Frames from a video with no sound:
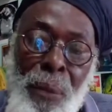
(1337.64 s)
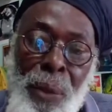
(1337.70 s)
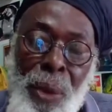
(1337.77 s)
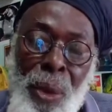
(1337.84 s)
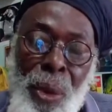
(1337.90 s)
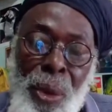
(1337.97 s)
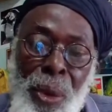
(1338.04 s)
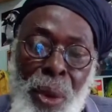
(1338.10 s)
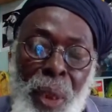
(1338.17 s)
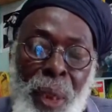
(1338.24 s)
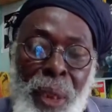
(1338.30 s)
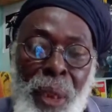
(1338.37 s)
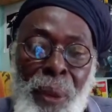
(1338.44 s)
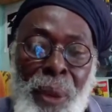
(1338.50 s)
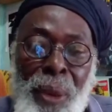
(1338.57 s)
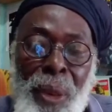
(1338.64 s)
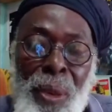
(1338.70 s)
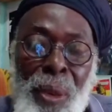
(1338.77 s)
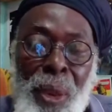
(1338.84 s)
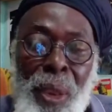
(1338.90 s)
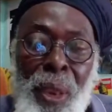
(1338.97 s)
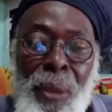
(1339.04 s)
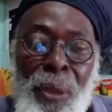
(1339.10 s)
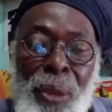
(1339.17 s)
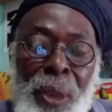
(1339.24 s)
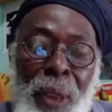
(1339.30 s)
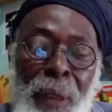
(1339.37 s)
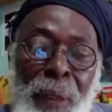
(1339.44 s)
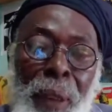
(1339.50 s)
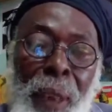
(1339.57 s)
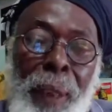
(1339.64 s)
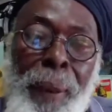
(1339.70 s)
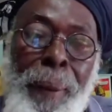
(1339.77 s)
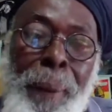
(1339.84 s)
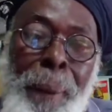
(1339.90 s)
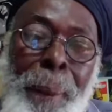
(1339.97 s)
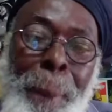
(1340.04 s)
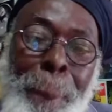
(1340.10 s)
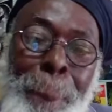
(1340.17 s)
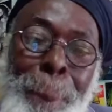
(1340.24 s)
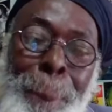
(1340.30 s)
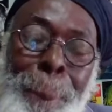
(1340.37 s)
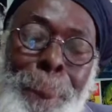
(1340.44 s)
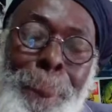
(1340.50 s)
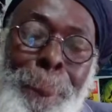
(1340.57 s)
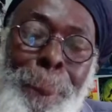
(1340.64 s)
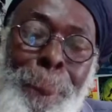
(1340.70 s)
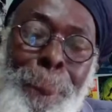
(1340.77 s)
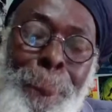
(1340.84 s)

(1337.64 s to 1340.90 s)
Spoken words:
So you go to the authorities who can resolve that.